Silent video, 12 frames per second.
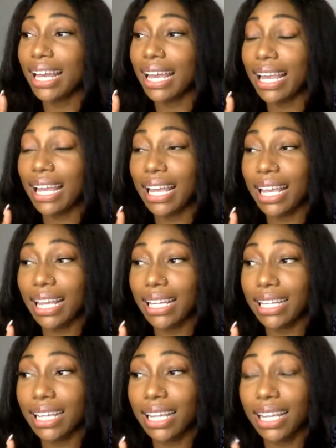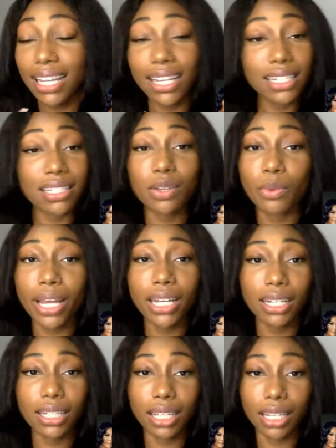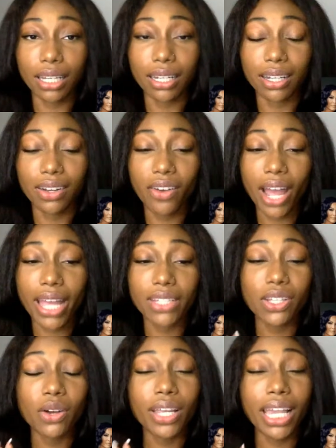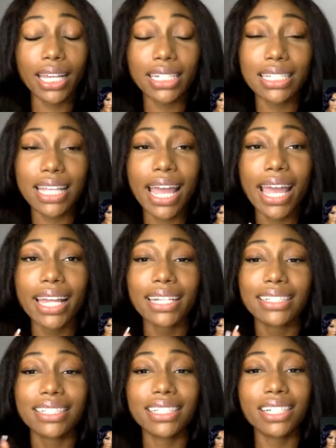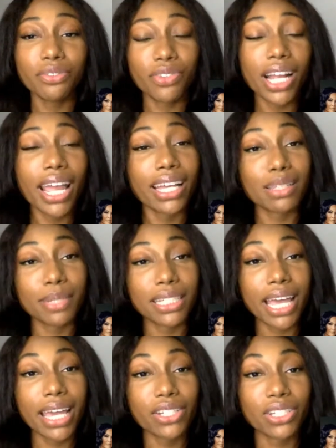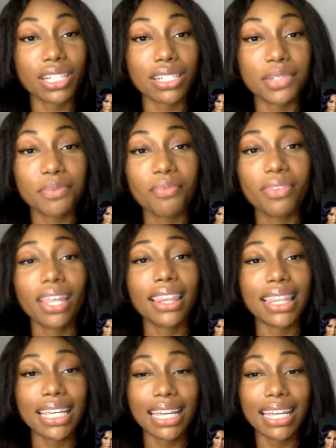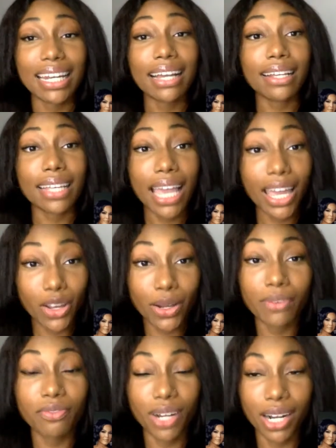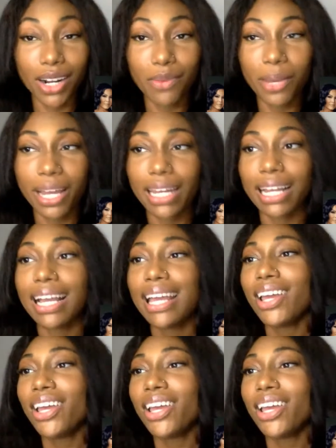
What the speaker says: And it is the wedding of the year. Okay. So Candace had different expectations than Karen for her wedding.